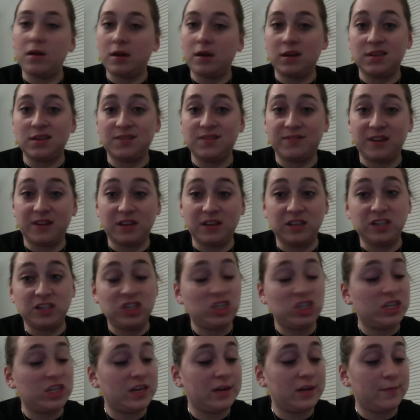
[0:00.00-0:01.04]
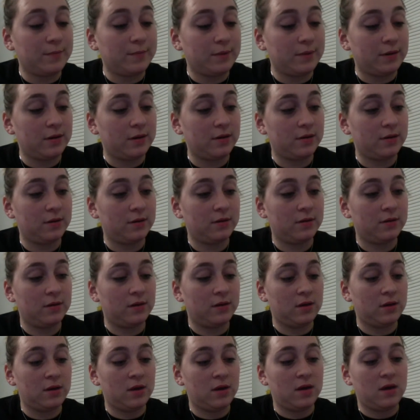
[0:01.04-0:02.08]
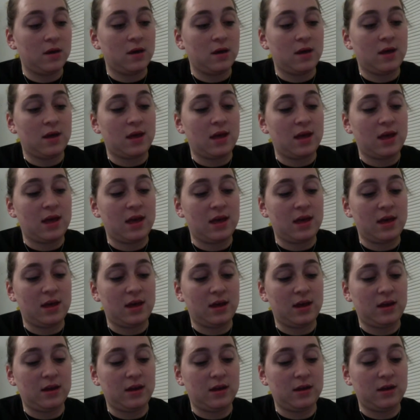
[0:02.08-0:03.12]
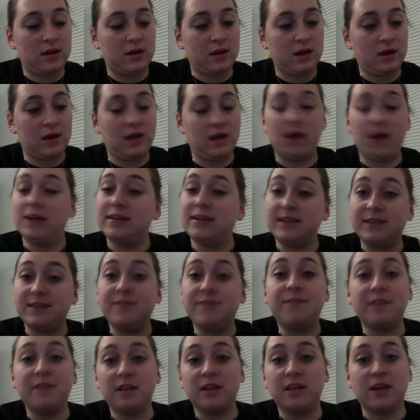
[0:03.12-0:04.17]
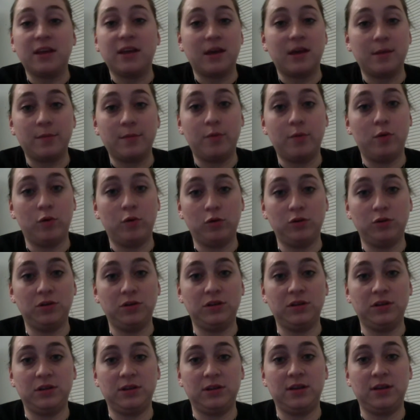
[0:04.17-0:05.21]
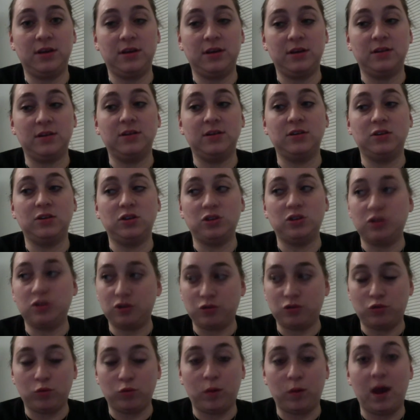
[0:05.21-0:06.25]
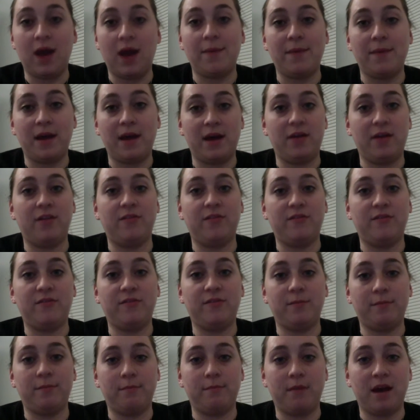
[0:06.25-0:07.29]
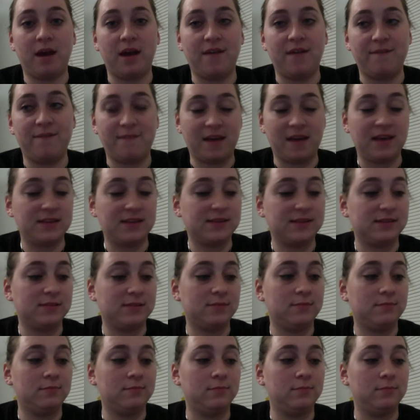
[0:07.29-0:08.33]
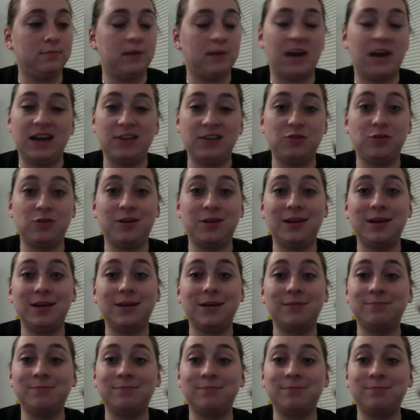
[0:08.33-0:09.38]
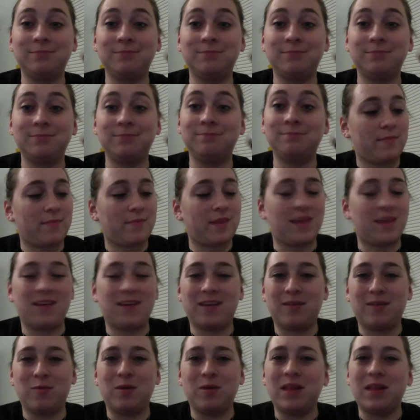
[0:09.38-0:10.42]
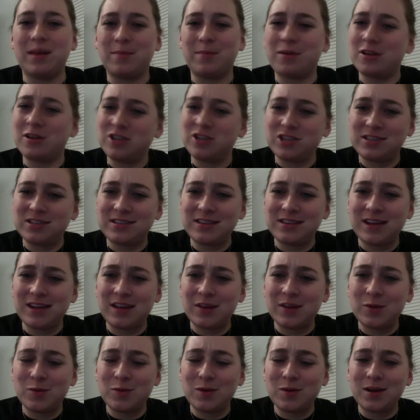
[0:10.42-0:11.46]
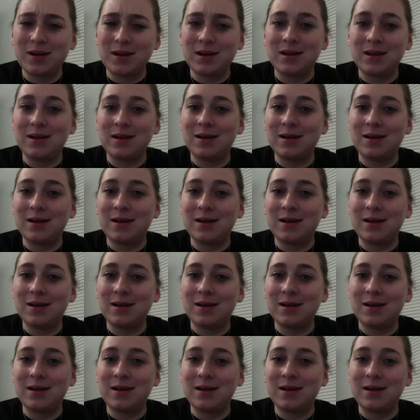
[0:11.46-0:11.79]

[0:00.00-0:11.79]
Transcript: it's fairly cheap. And I did feel like it pulled the grime out of my face. Hydrating? No. Will I purchase another one?